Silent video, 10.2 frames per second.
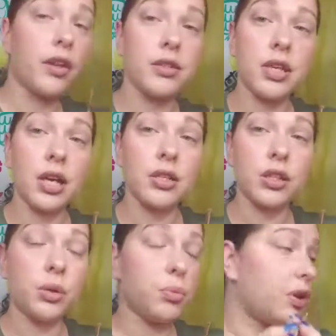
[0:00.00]
It's
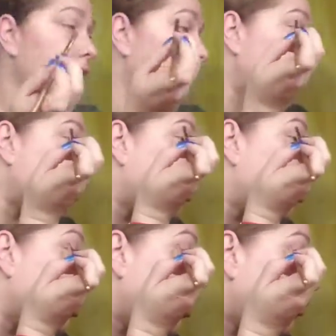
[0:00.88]
actually pretty.
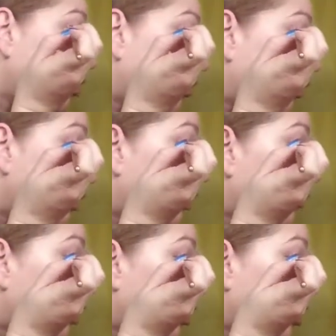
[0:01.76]
I don't know if I've
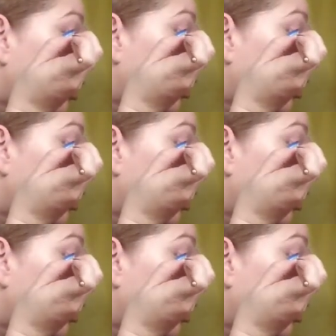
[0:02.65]
ever